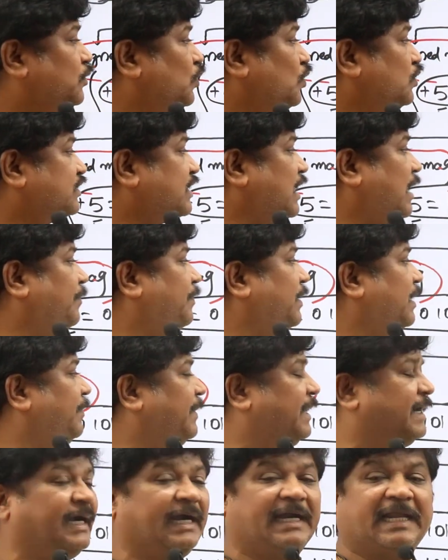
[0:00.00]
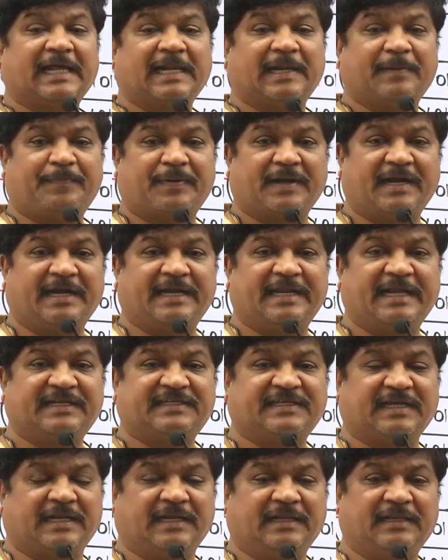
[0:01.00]
or two's complement data
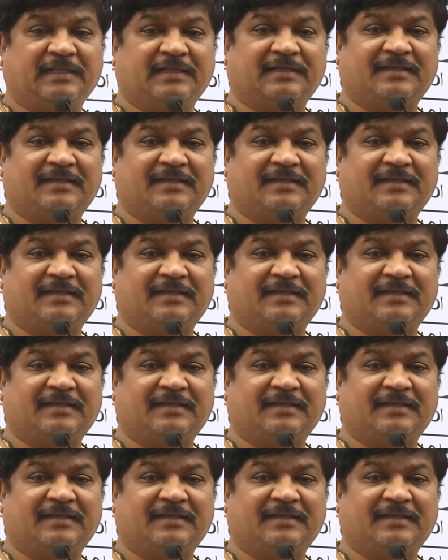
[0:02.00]
representation,